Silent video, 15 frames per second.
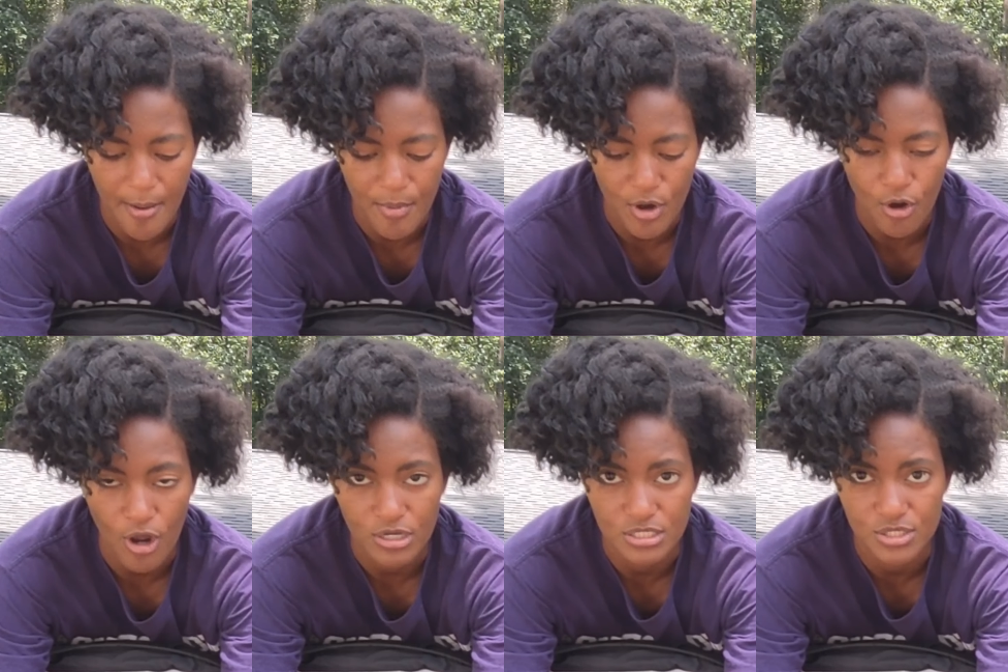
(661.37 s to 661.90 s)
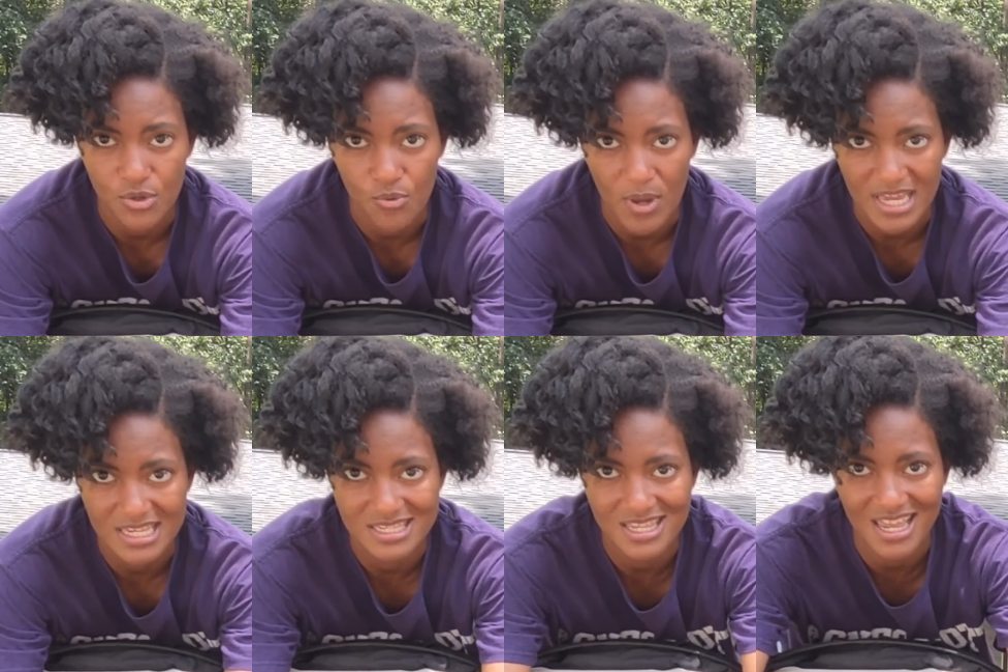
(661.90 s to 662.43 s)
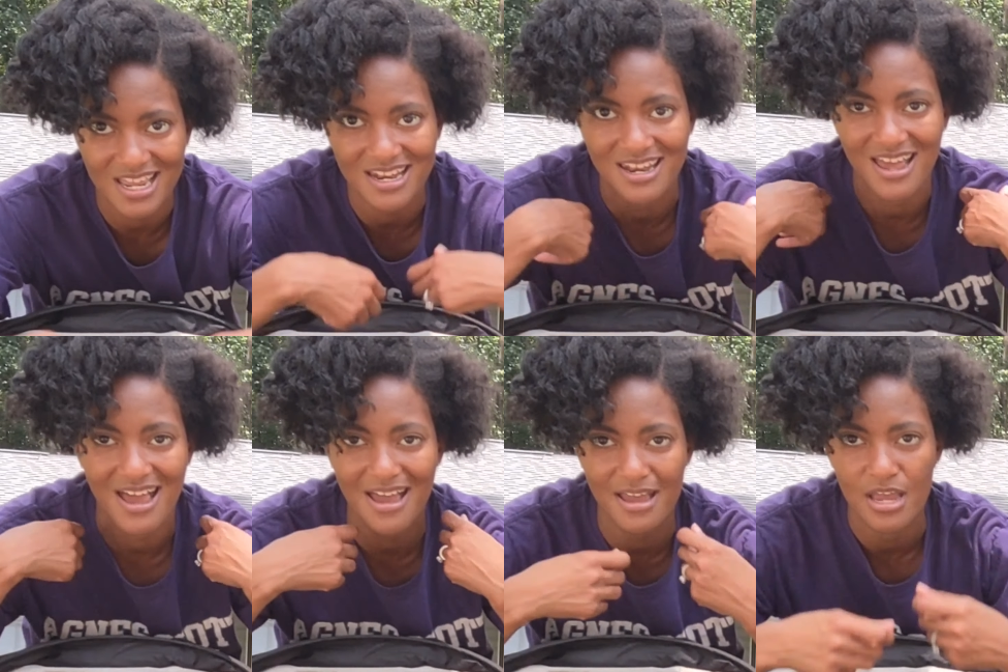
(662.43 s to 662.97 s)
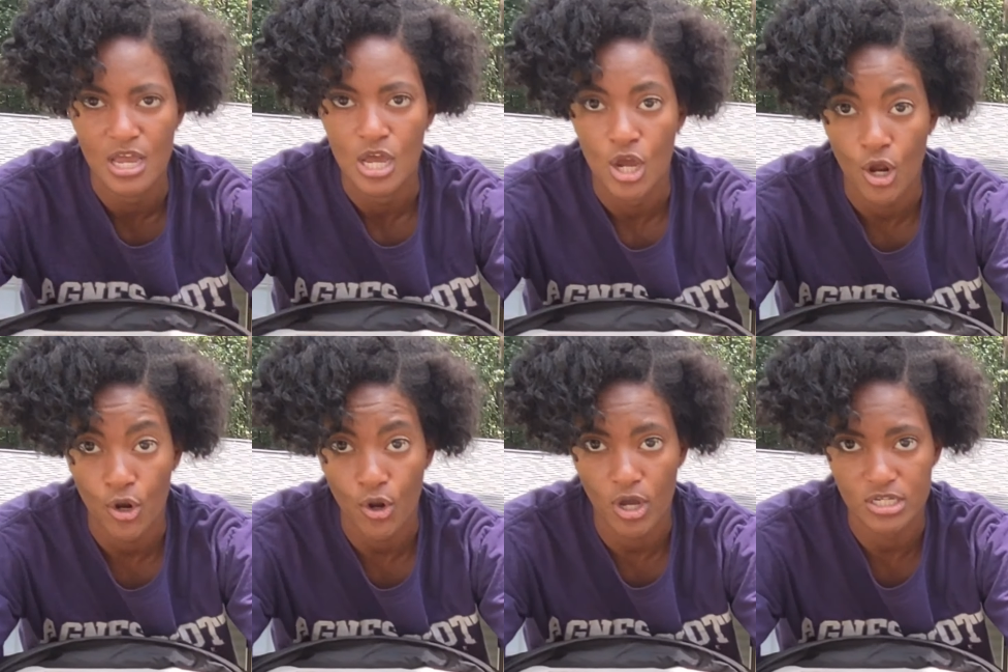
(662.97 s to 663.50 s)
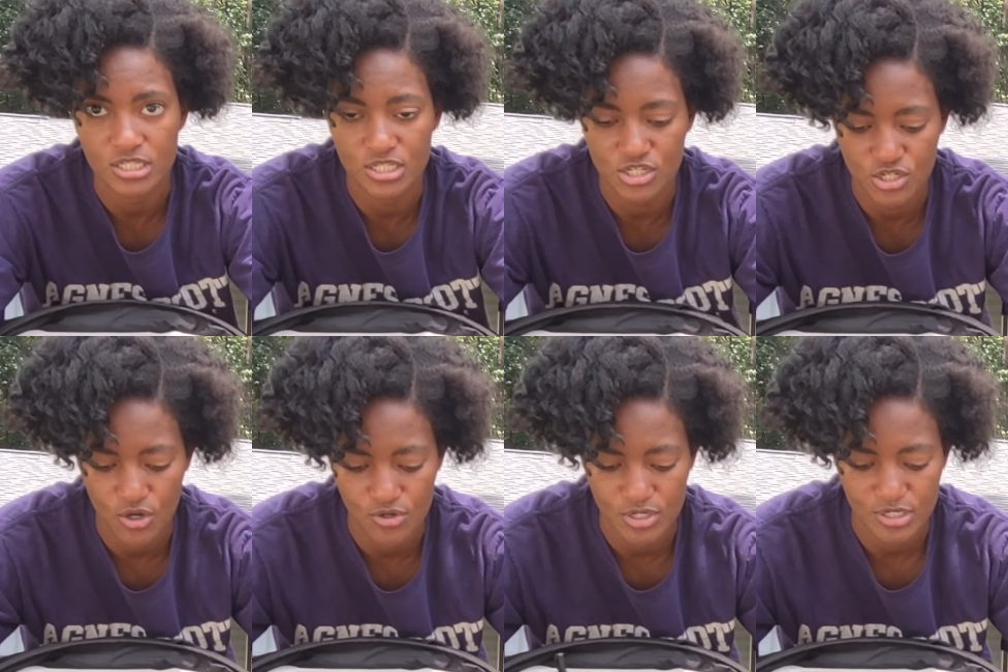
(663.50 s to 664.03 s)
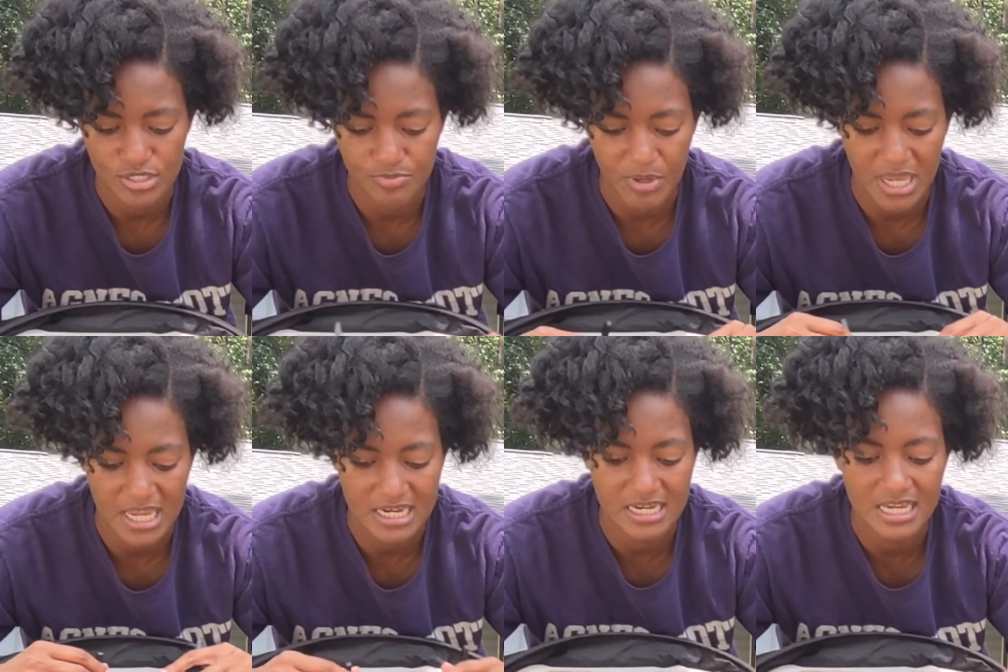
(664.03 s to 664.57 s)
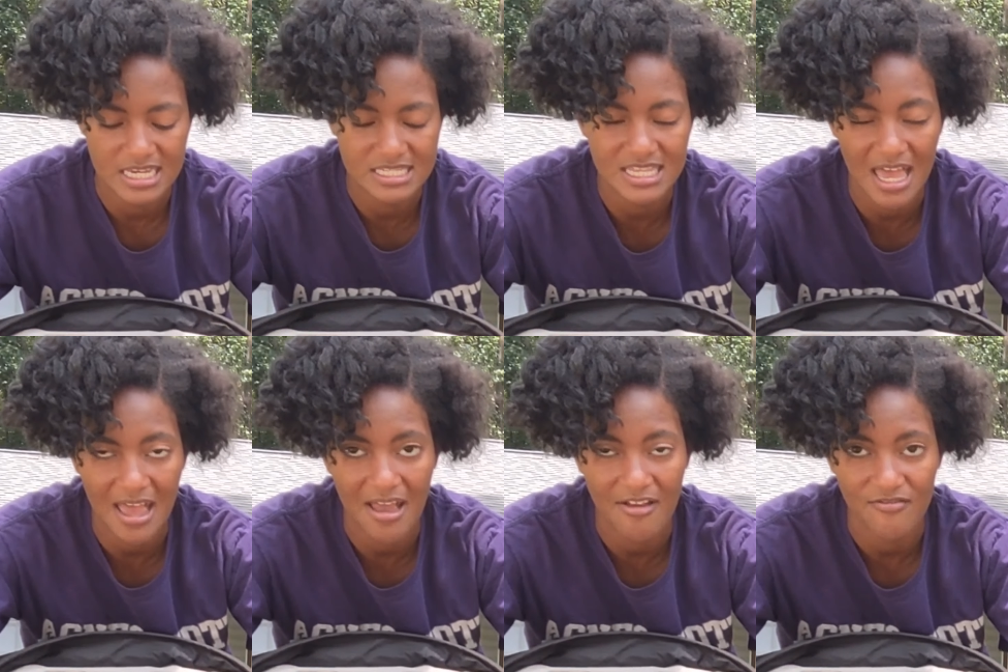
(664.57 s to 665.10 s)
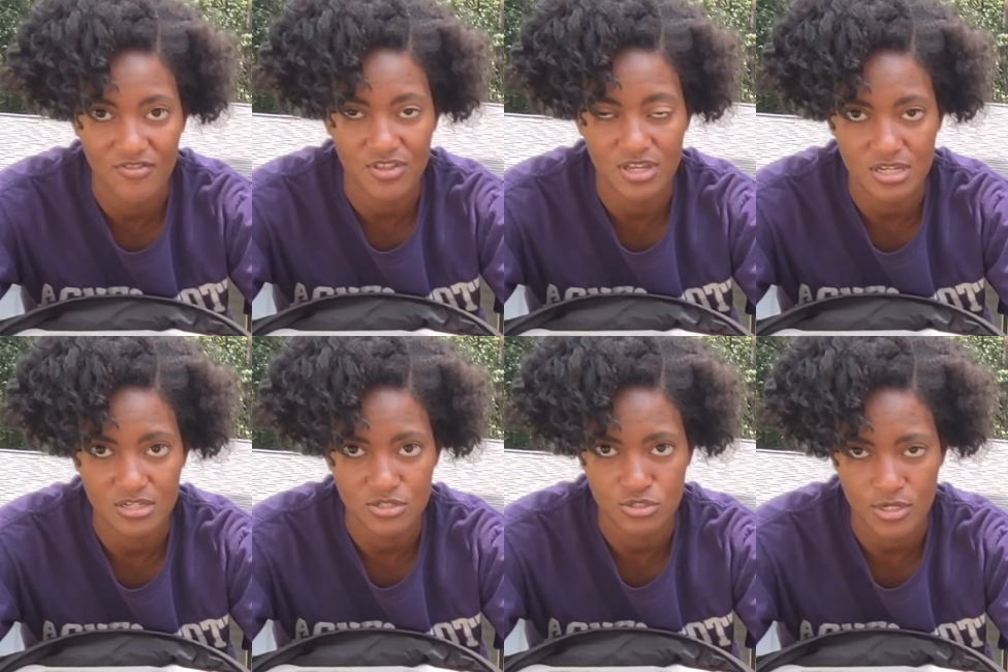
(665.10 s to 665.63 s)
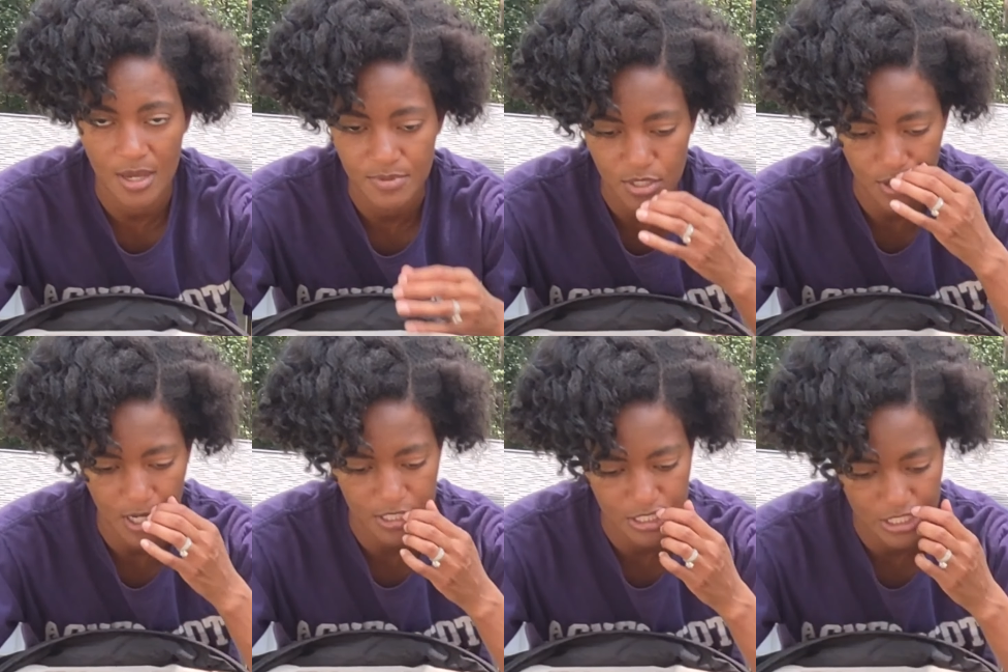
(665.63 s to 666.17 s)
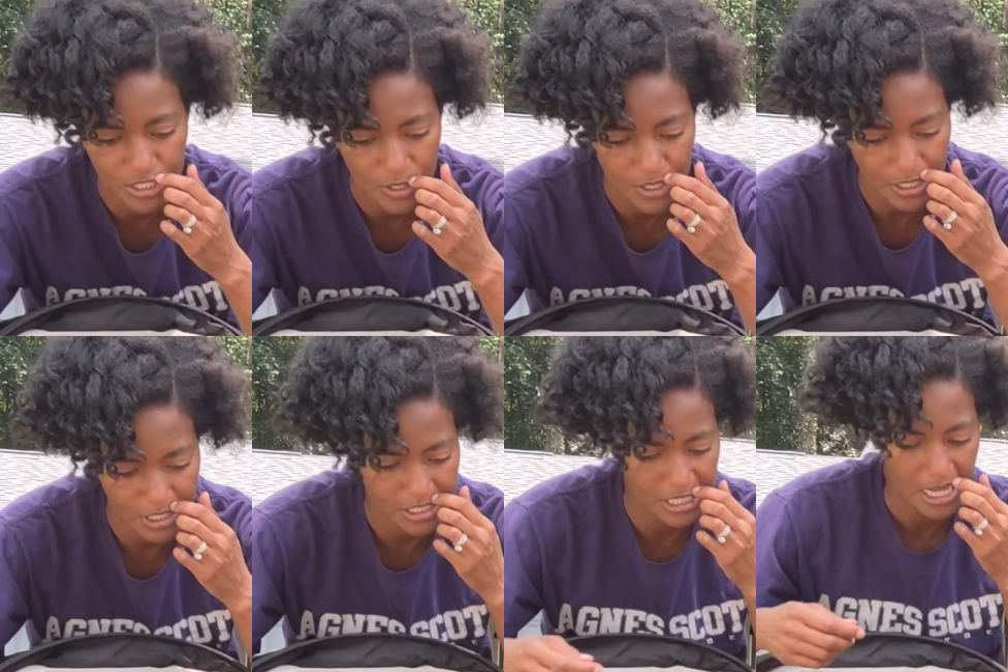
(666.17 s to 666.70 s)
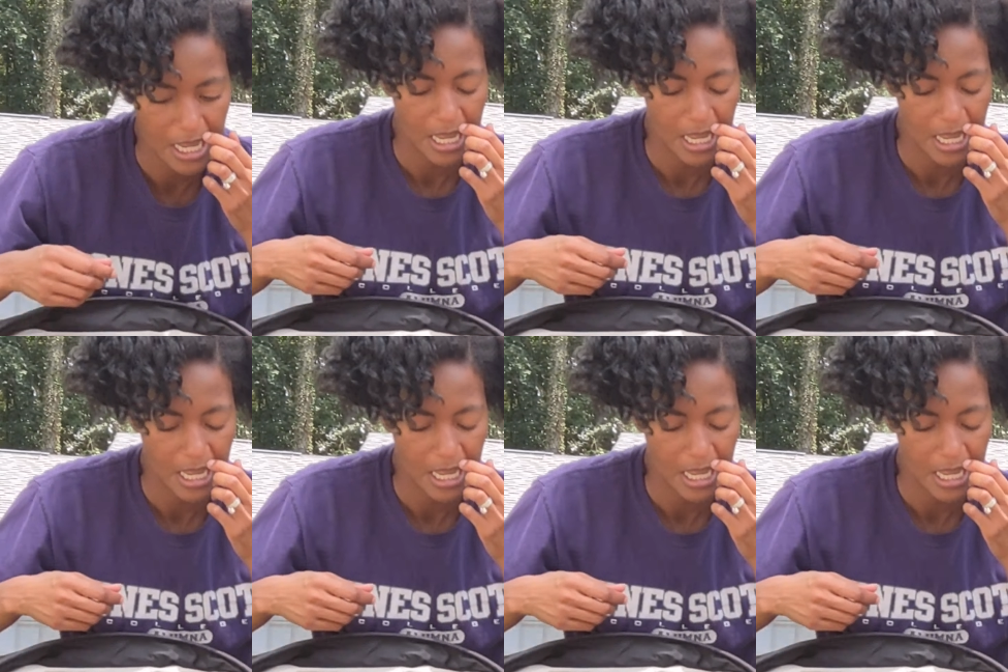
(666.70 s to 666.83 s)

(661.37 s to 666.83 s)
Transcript: across the waist and not across the shoulders, but it does have the straps across the shoulders.